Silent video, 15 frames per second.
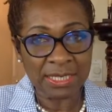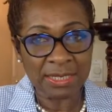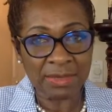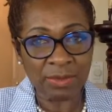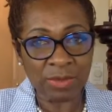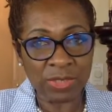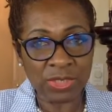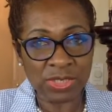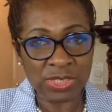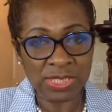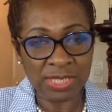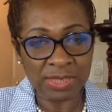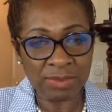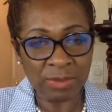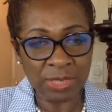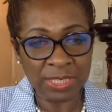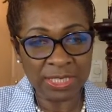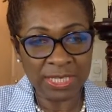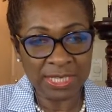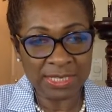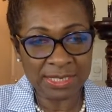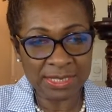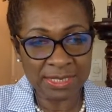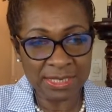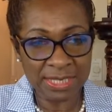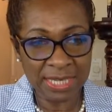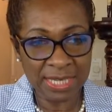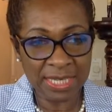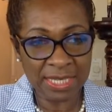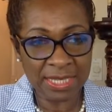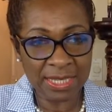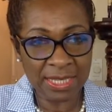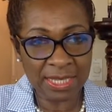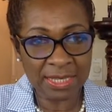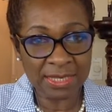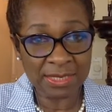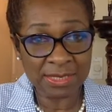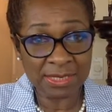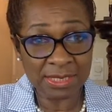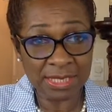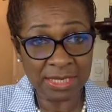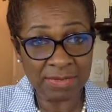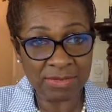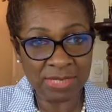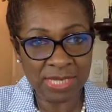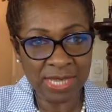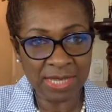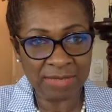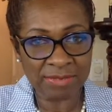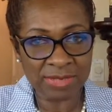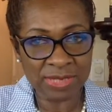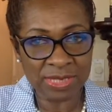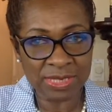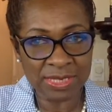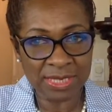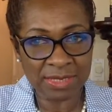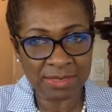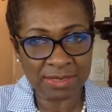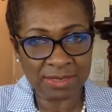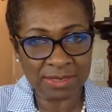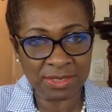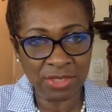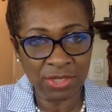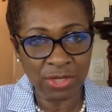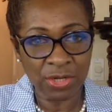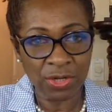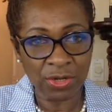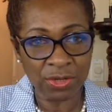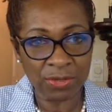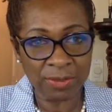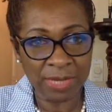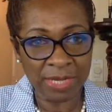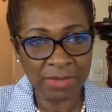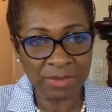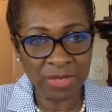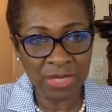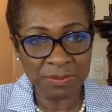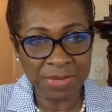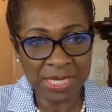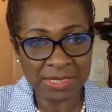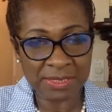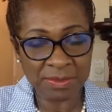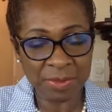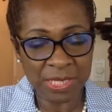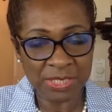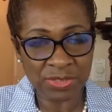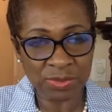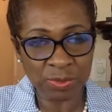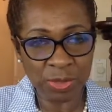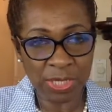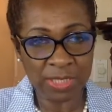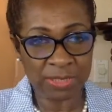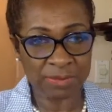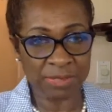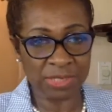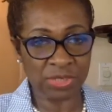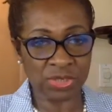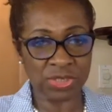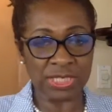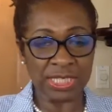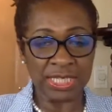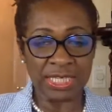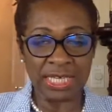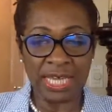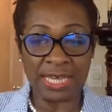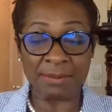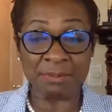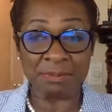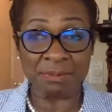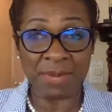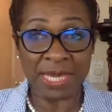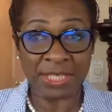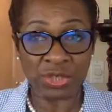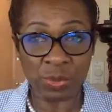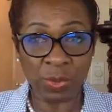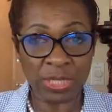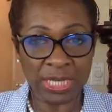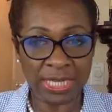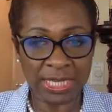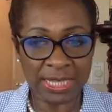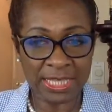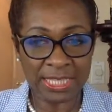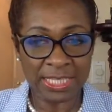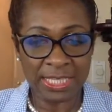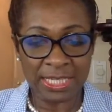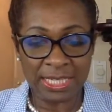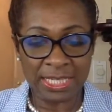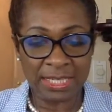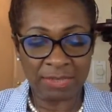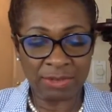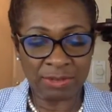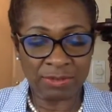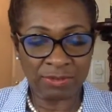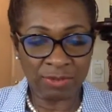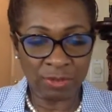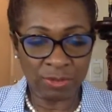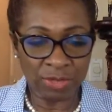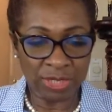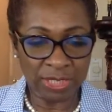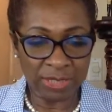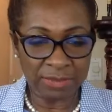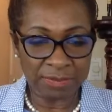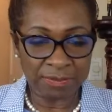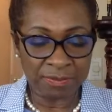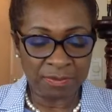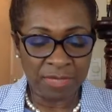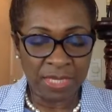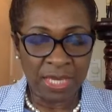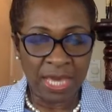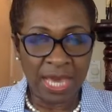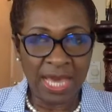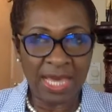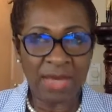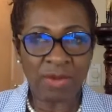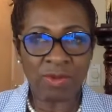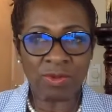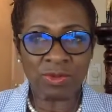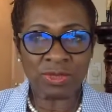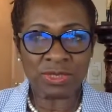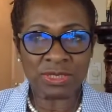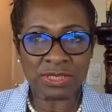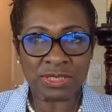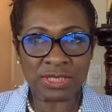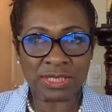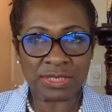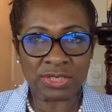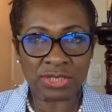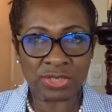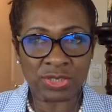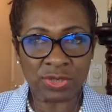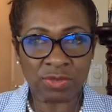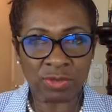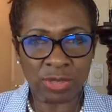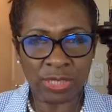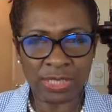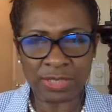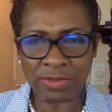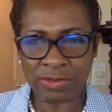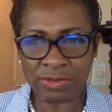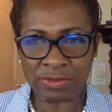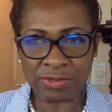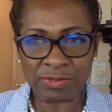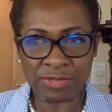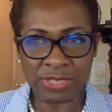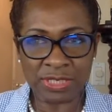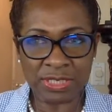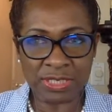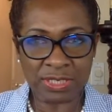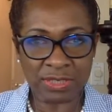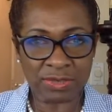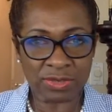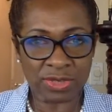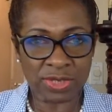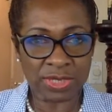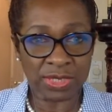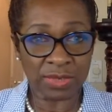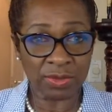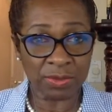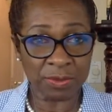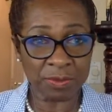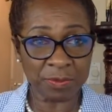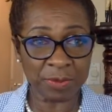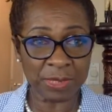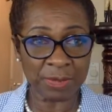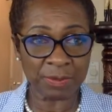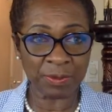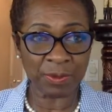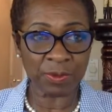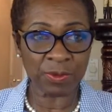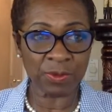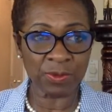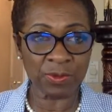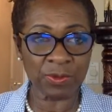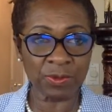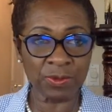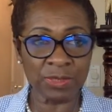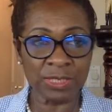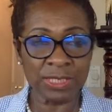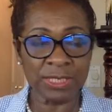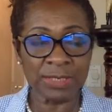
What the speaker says: we just celebrated as the day that the slaves in Galveston, Texas heard about the Emancipation Proclamation, and May 20th here in Florida. How in just over 150 years that a group of people who